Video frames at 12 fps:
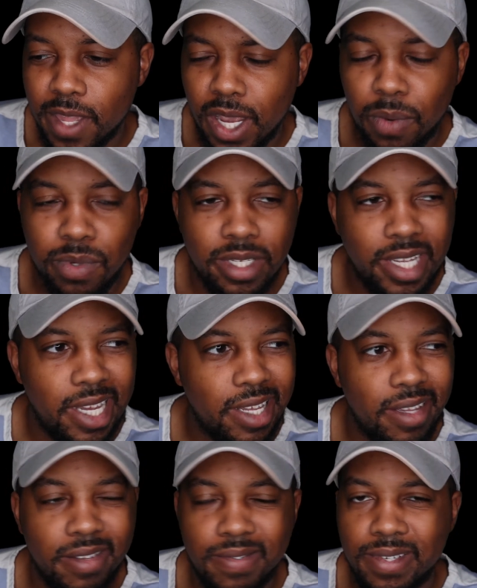I was
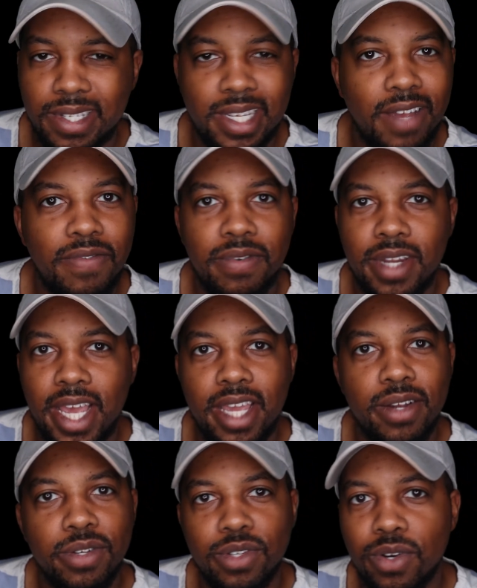
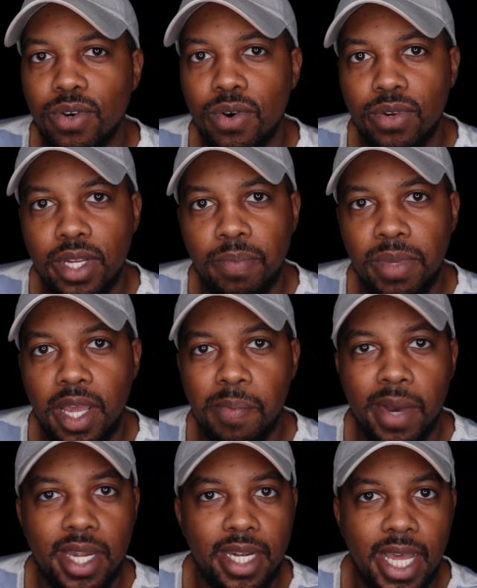years old, and me
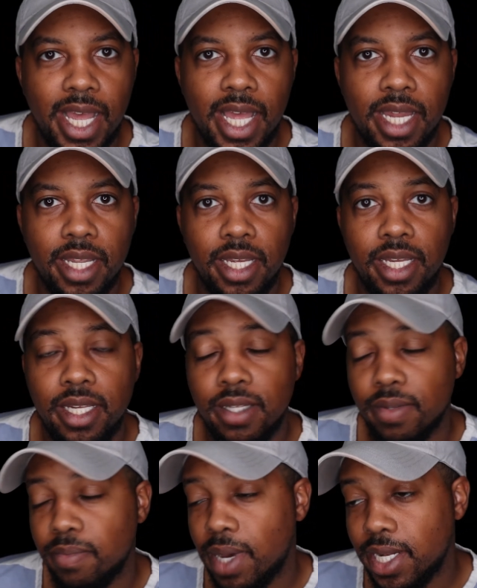and my dad,
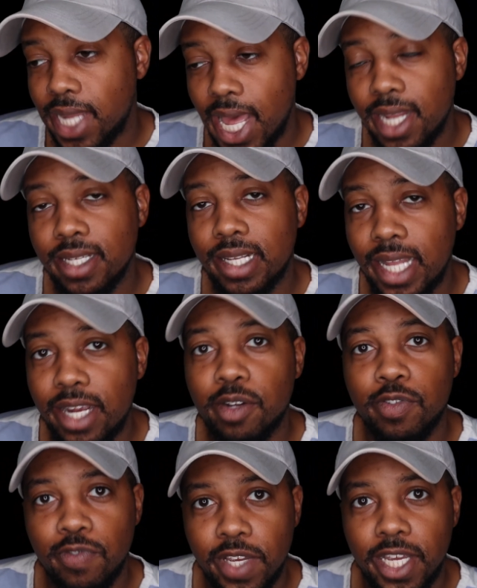my dad is a
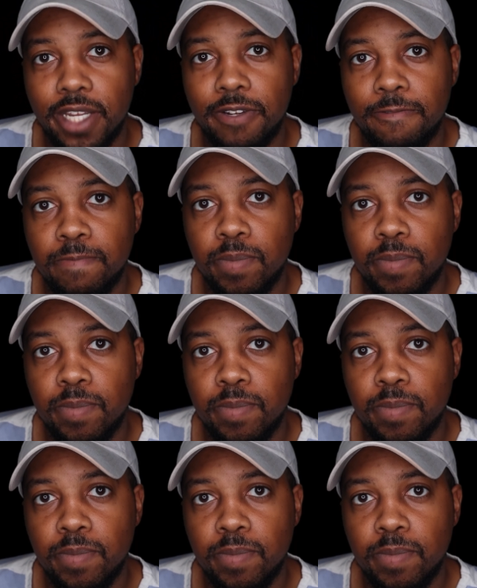Lakers fan.